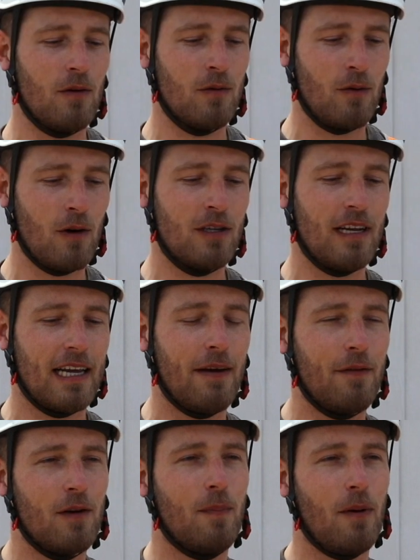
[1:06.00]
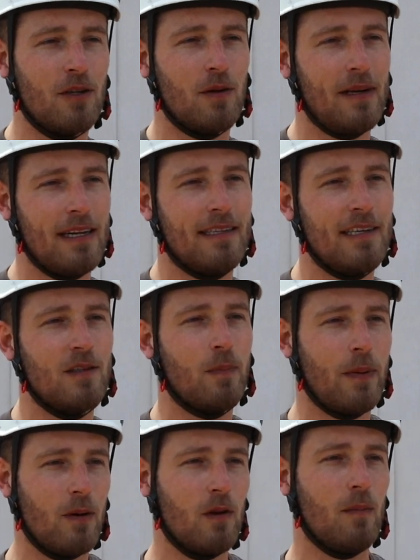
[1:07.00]
Roxtec gives you the possibility to
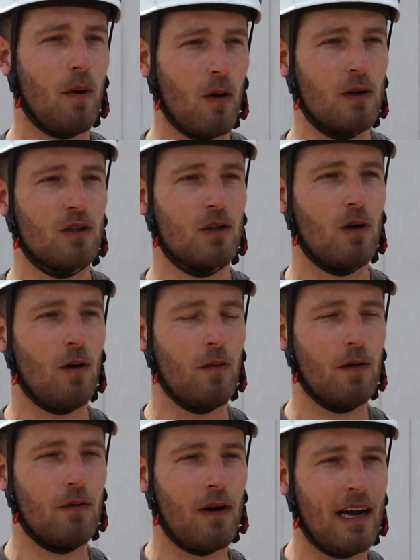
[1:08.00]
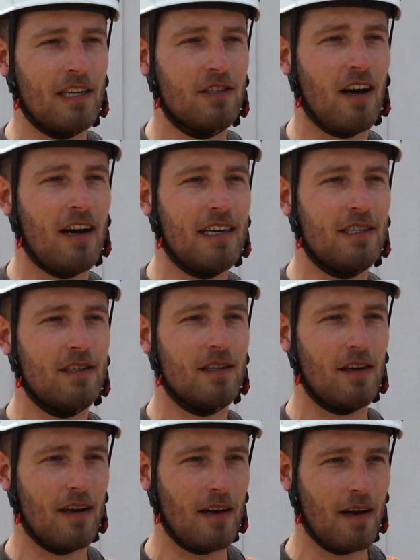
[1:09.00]
peel the blocks on the right size
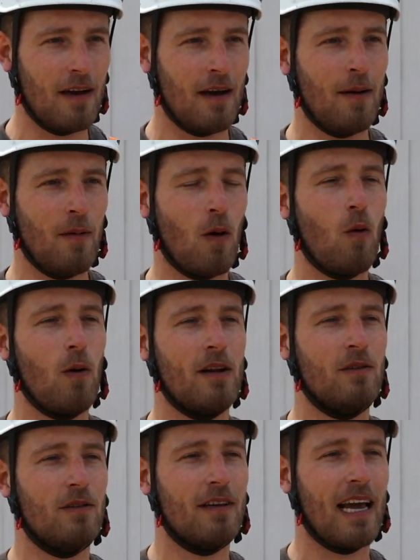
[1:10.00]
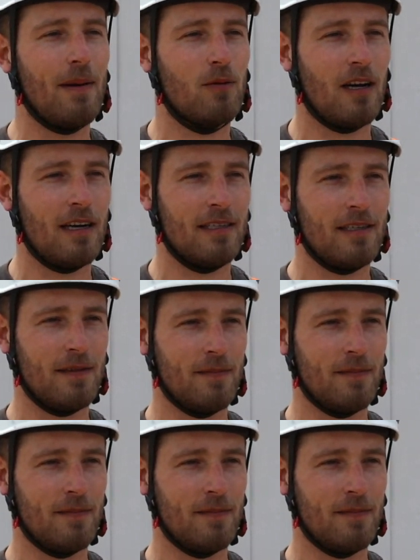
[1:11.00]
according to the cable size.